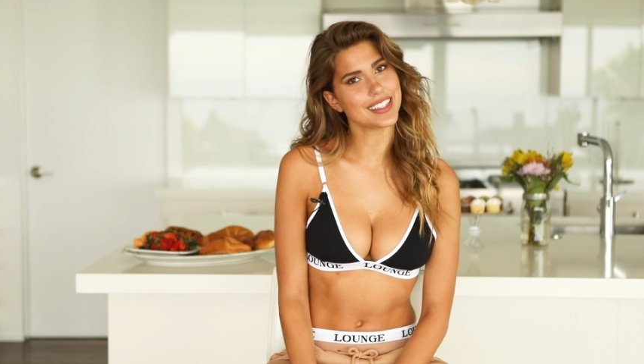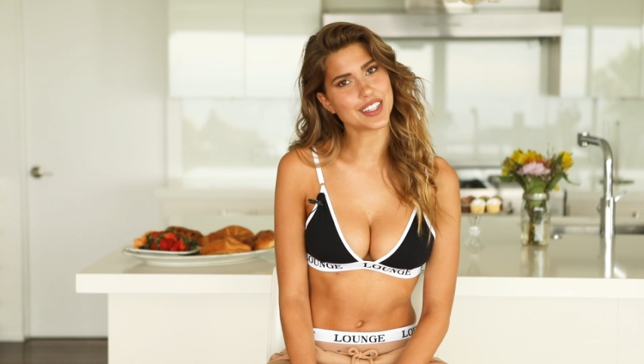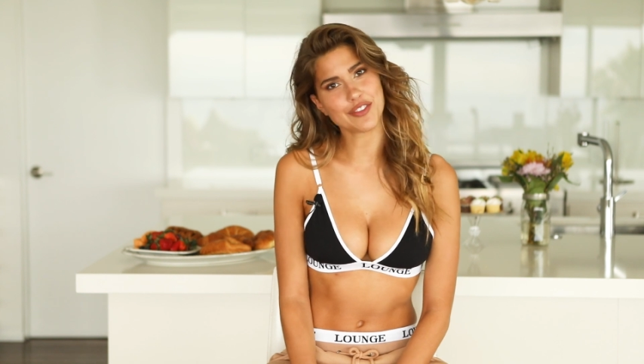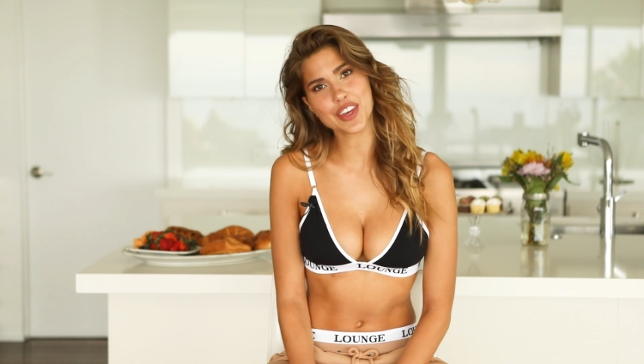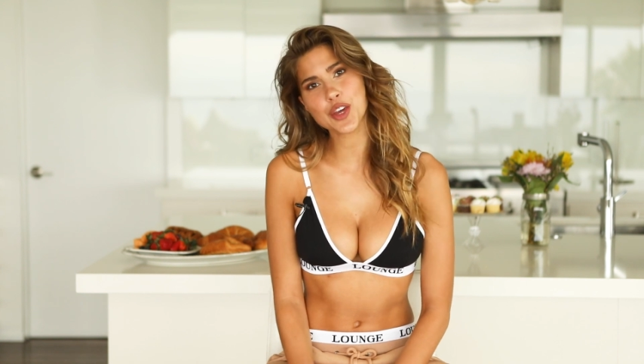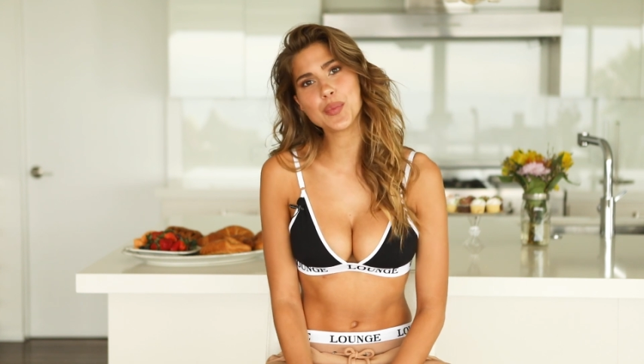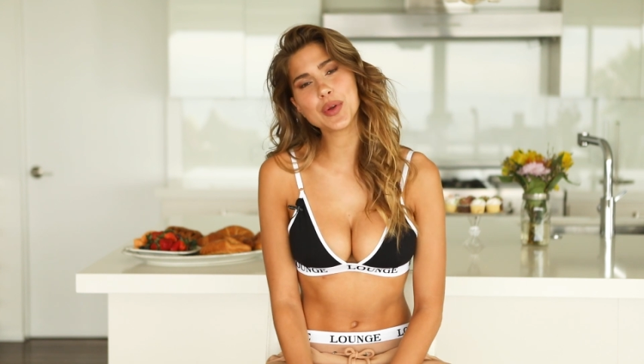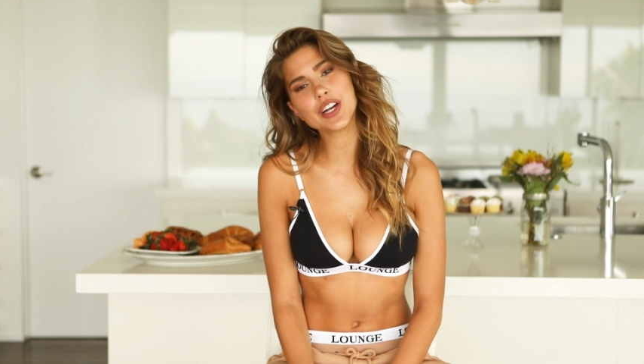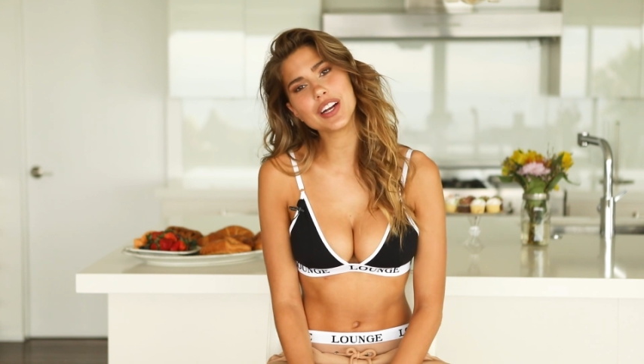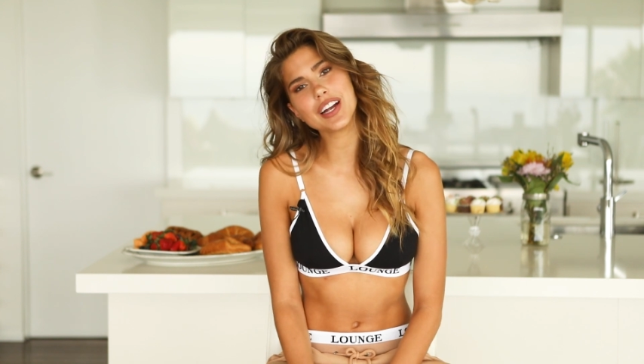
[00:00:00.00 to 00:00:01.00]
sense of
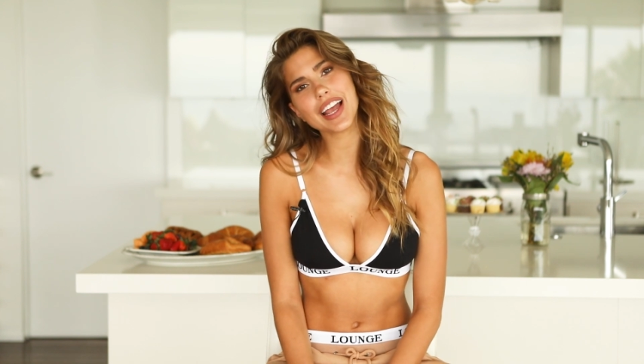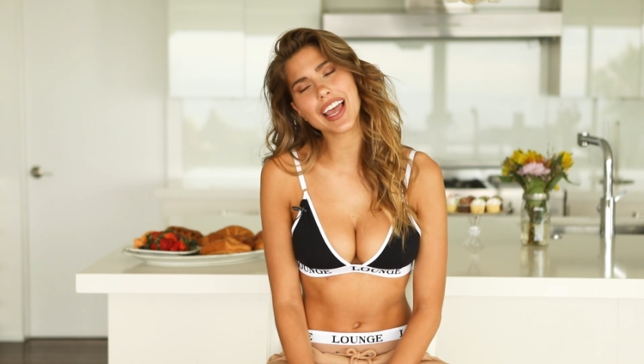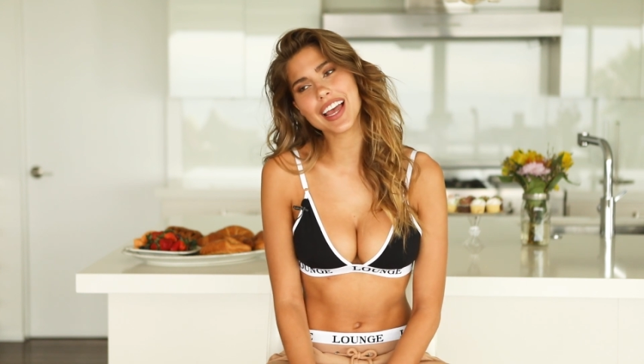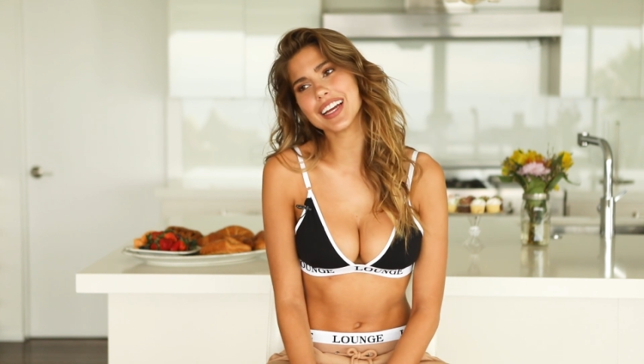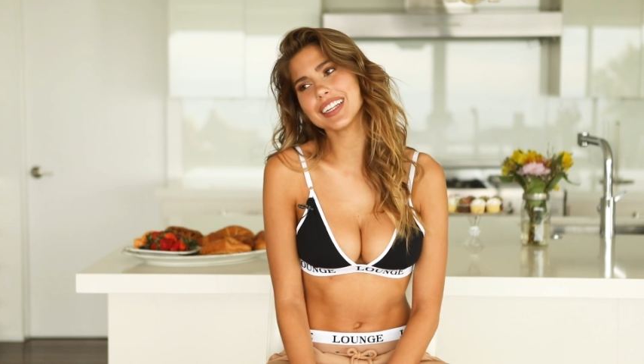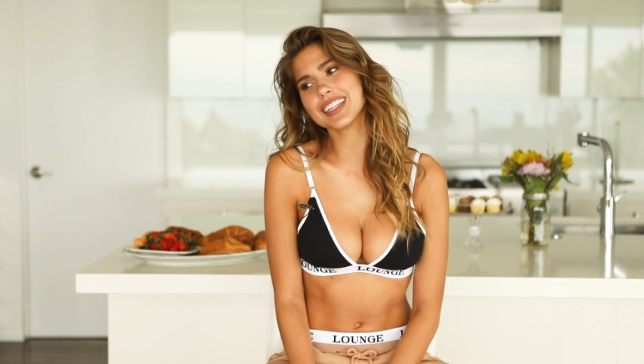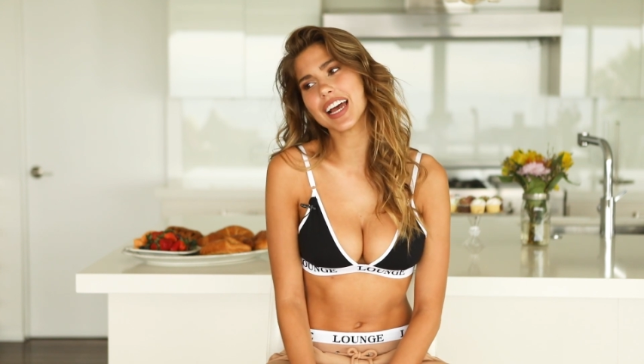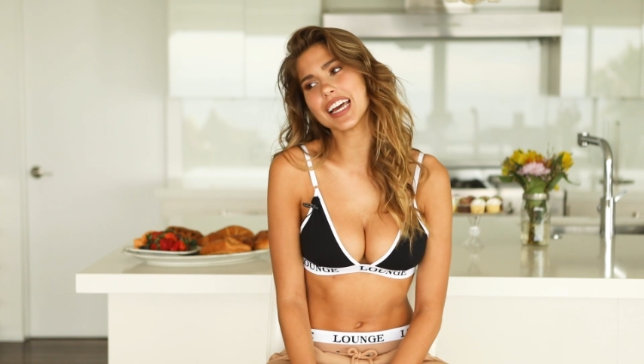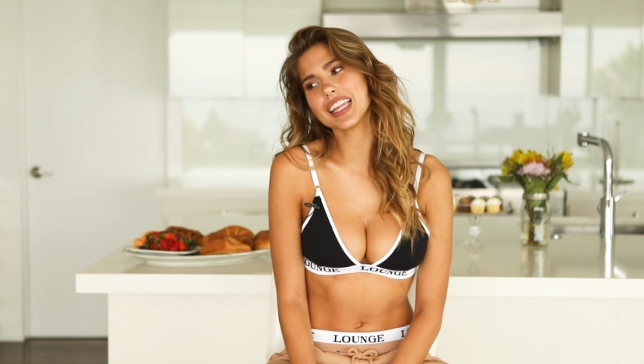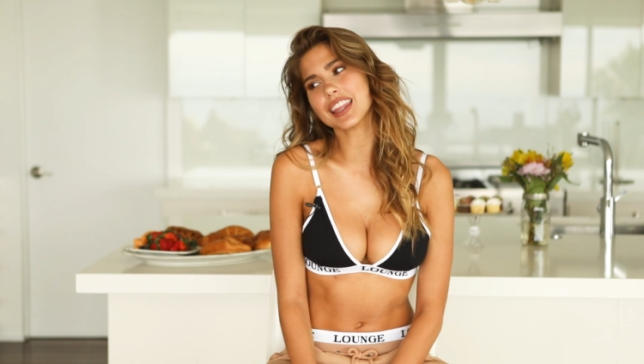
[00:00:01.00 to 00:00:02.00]
humor and
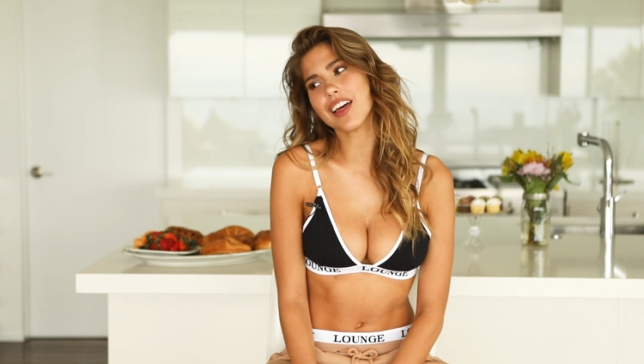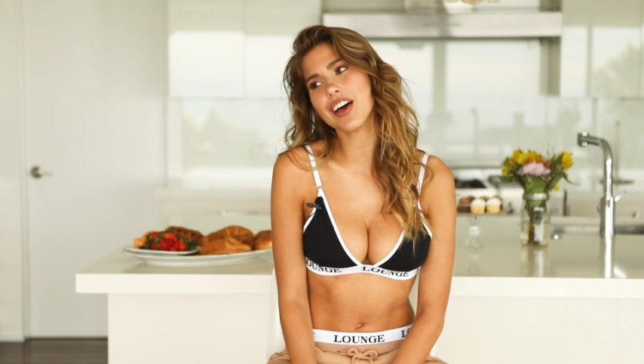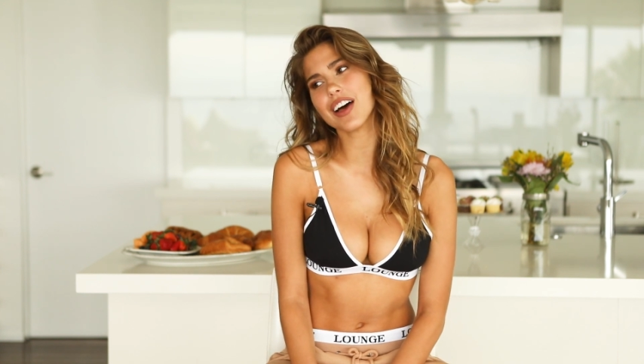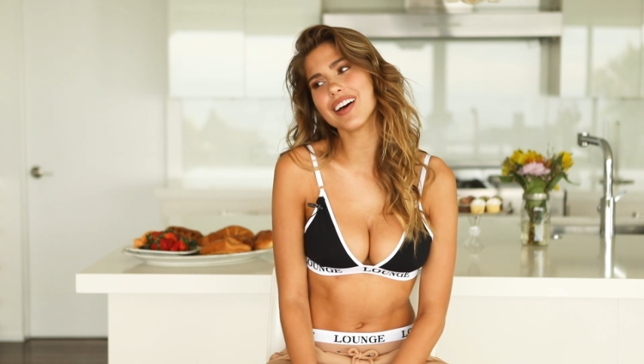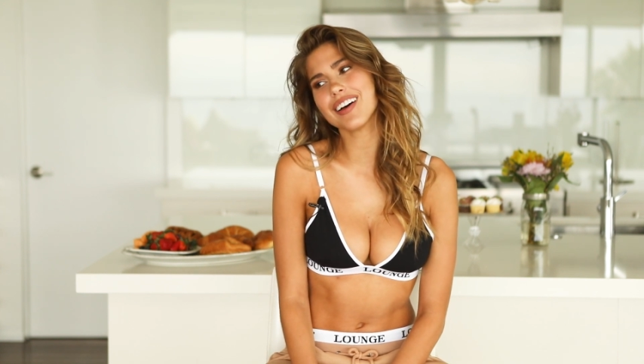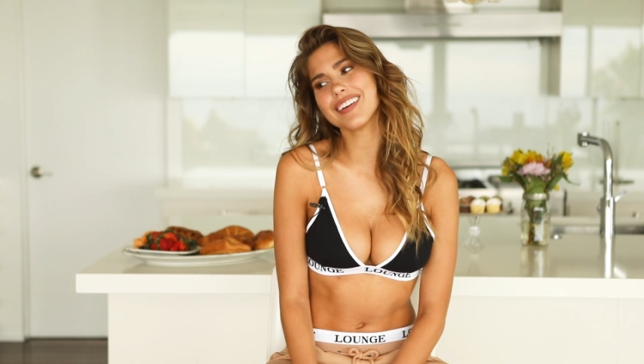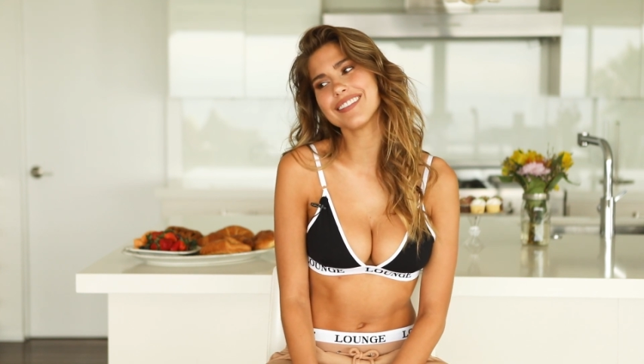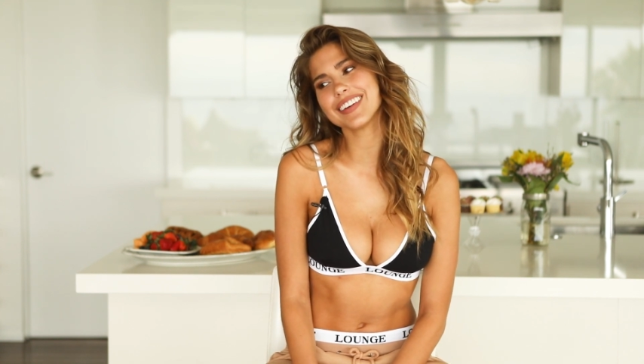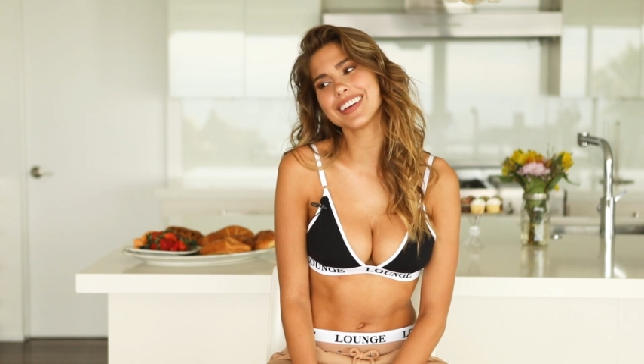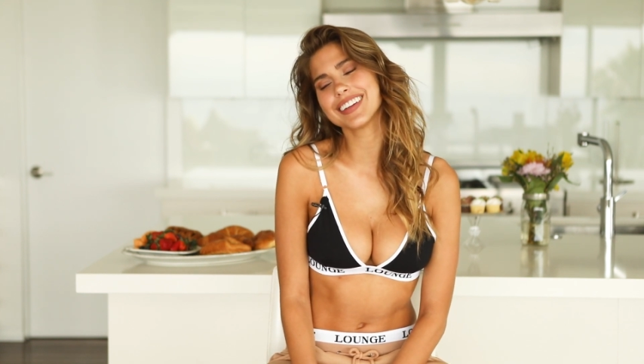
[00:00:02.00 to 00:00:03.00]
I
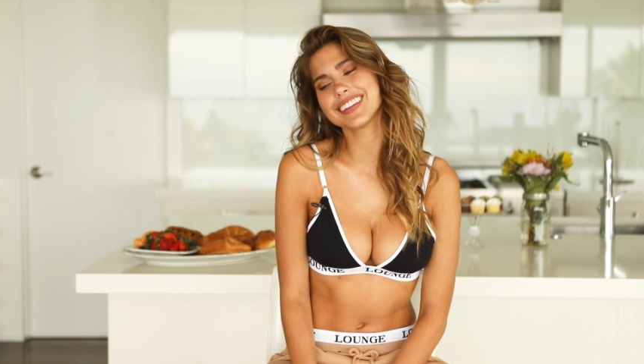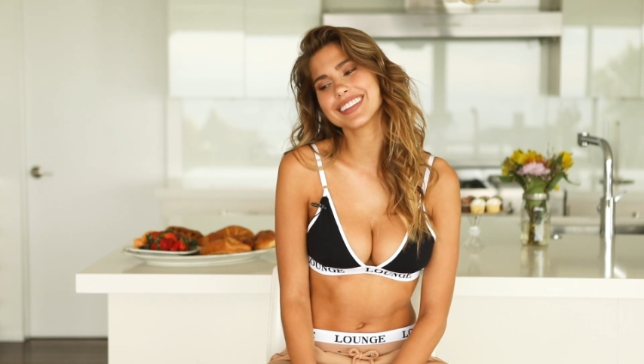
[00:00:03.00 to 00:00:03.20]
love, I